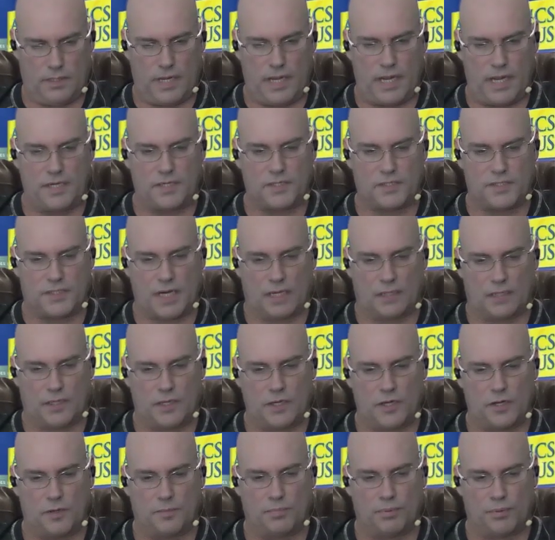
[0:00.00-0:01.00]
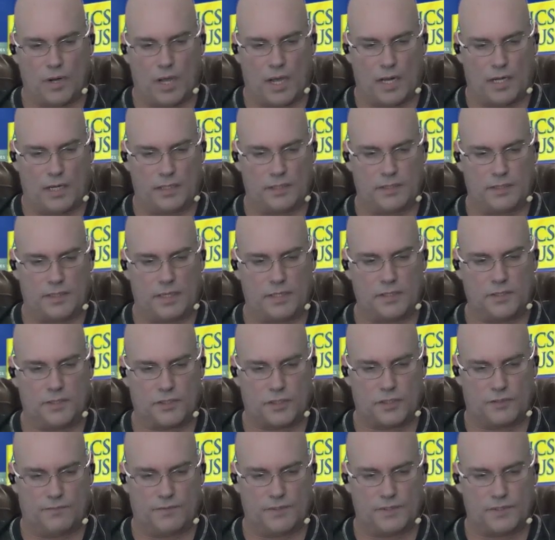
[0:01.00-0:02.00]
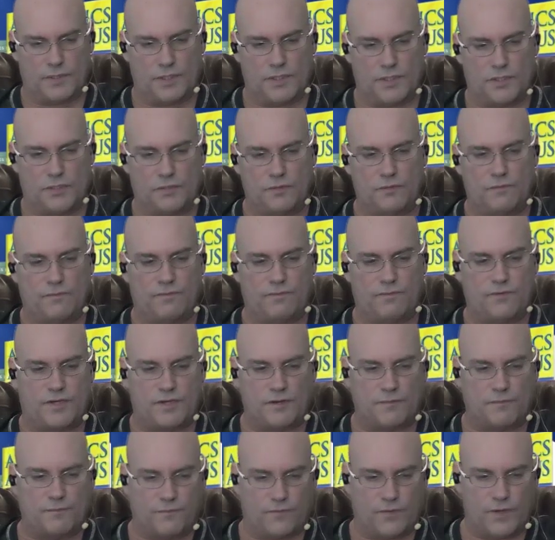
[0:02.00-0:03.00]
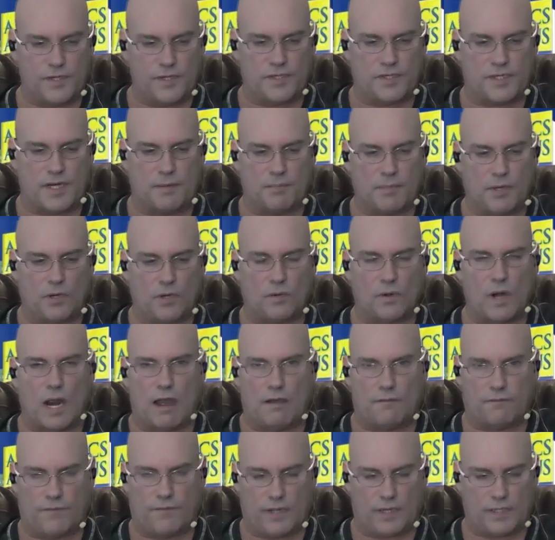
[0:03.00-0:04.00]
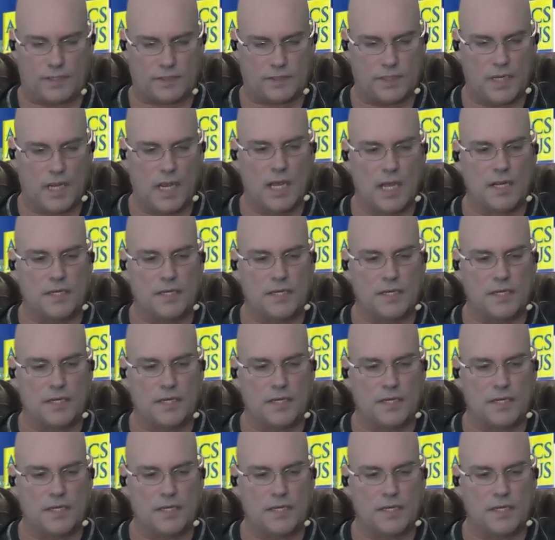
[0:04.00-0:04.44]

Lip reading: each selling your product and services to different demographics,